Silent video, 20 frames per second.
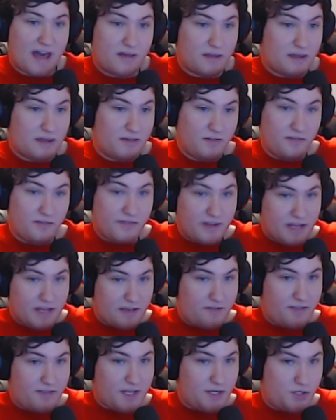even
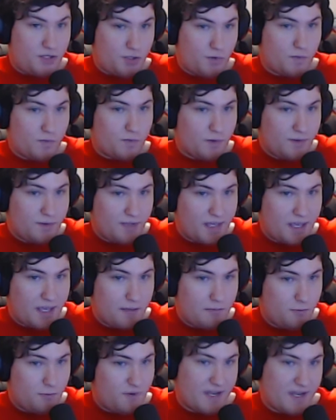if they do ruin the game,
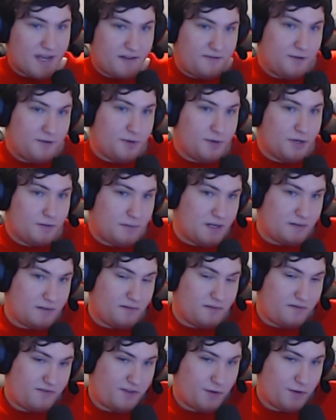we got a
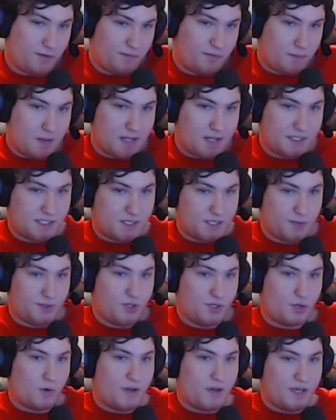few months to
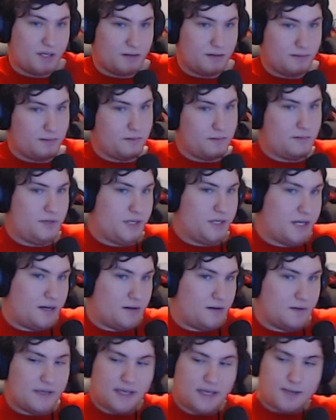enjoy it,
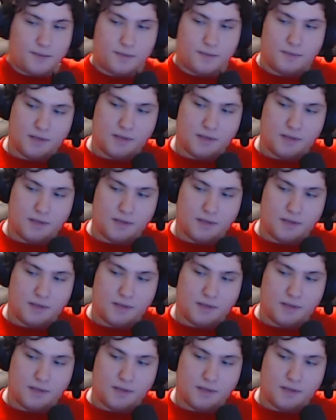and